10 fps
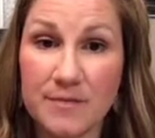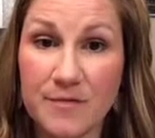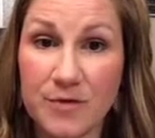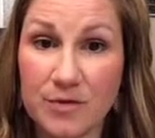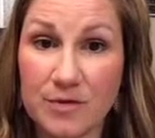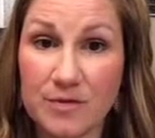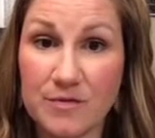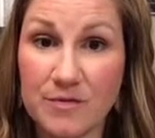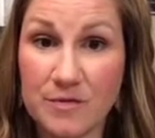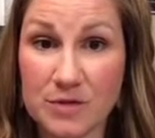for
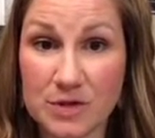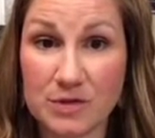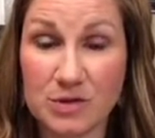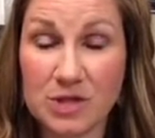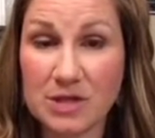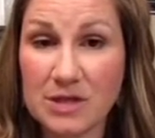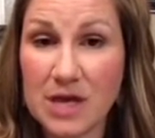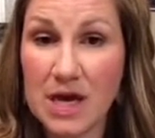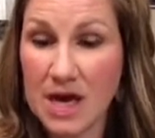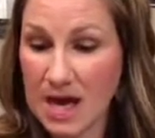dilution,
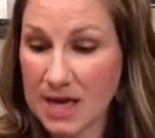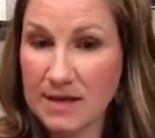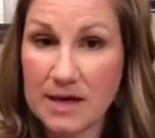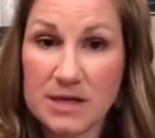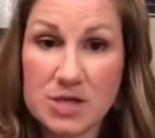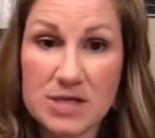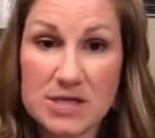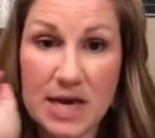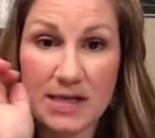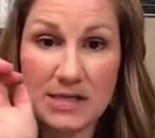and then just
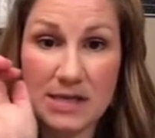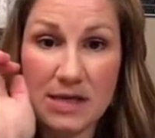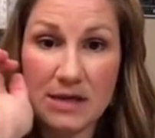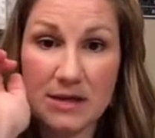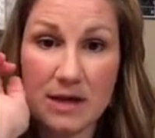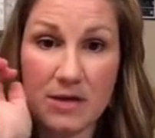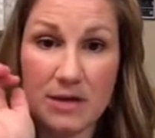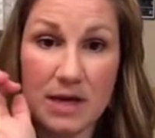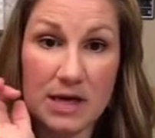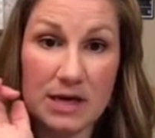test it like on
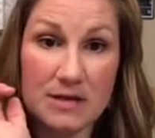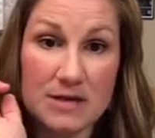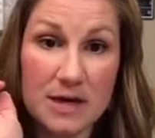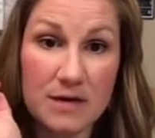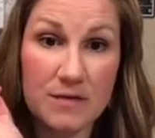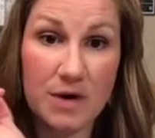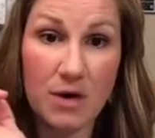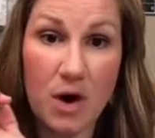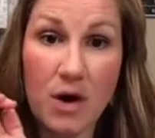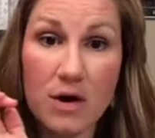the inside of
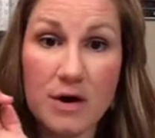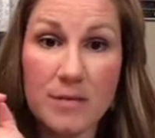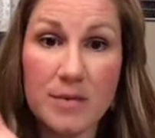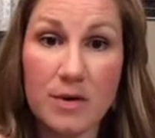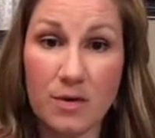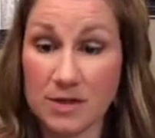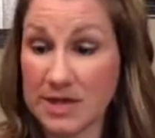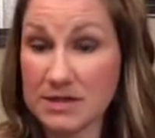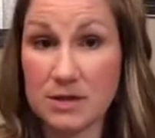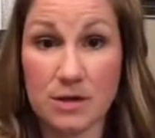their arm, or
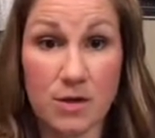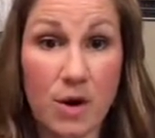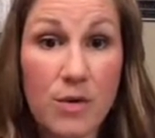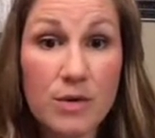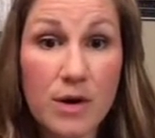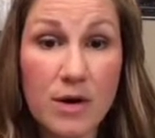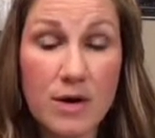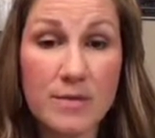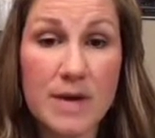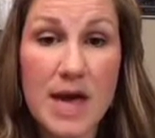test it on your own
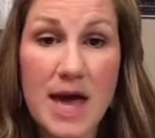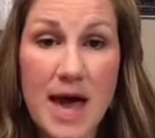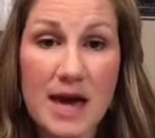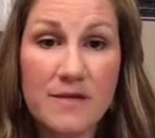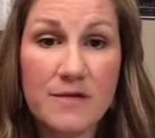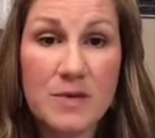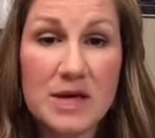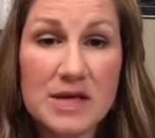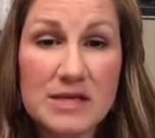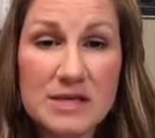arm. And if it
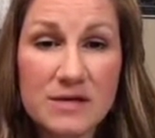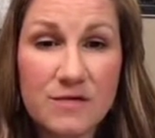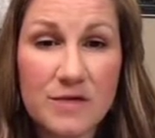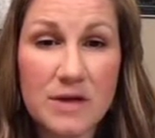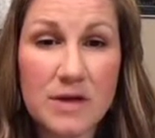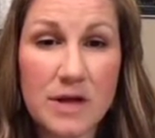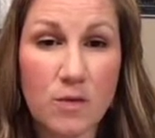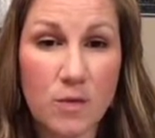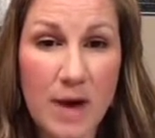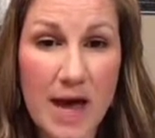begins to feel like
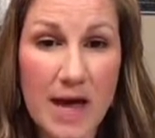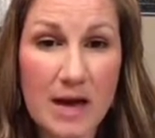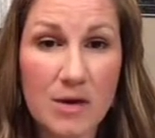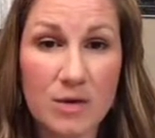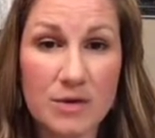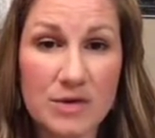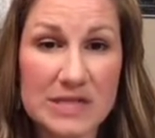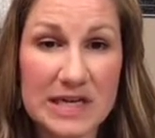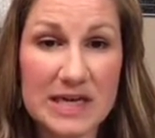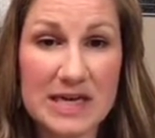red or there's
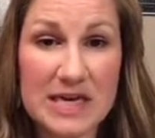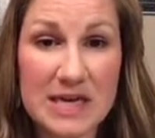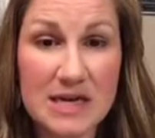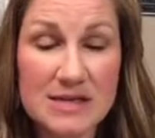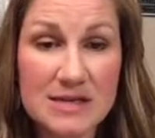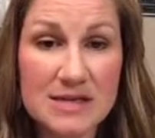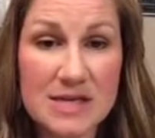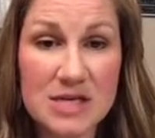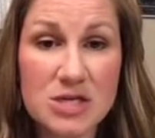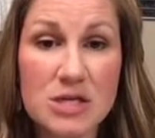like a heat
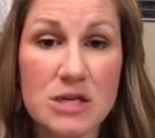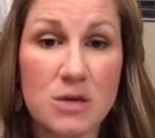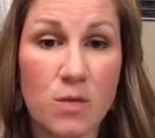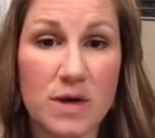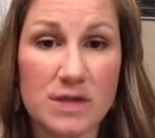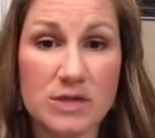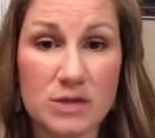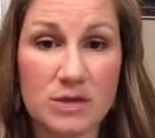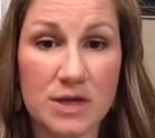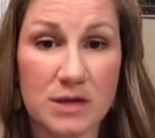sensation, then you want to
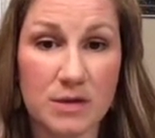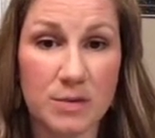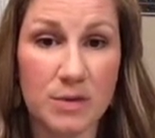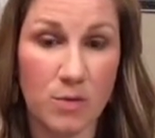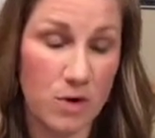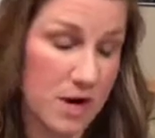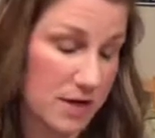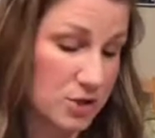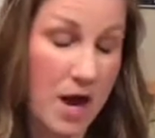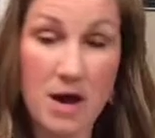dilute it a little bit more
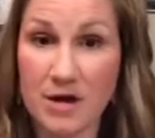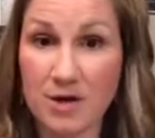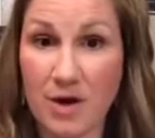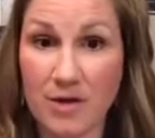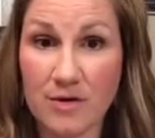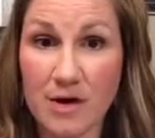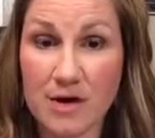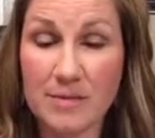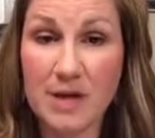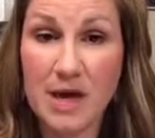and try it on your other arm.